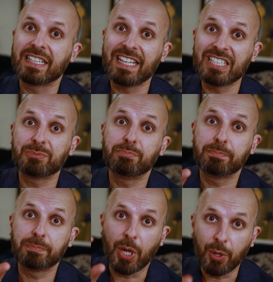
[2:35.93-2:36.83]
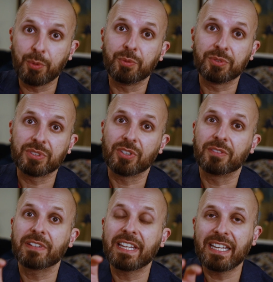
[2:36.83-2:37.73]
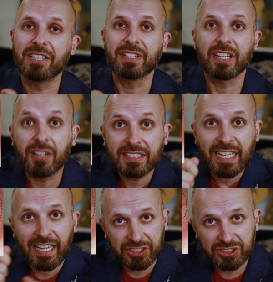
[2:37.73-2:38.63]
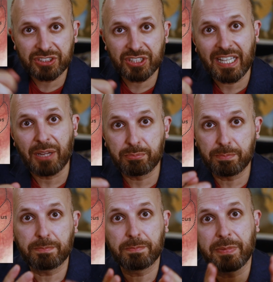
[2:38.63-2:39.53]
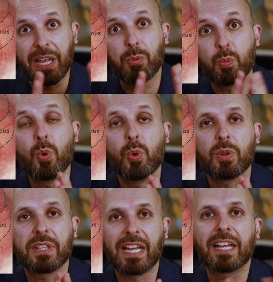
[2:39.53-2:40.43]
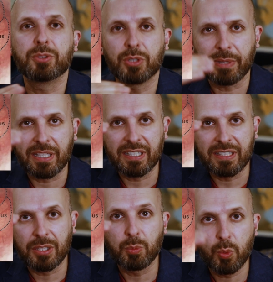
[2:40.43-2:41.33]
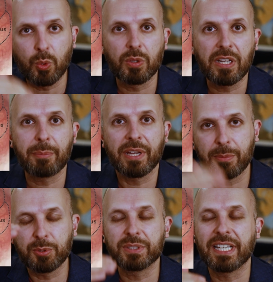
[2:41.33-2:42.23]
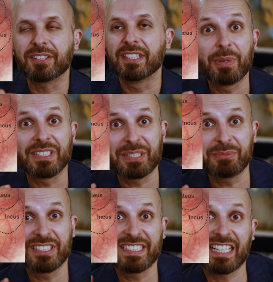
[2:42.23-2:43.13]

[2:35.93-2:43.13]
these bones of hearing are attached to that that wall that I talk about, the, the wall coming up or down. But sometimes to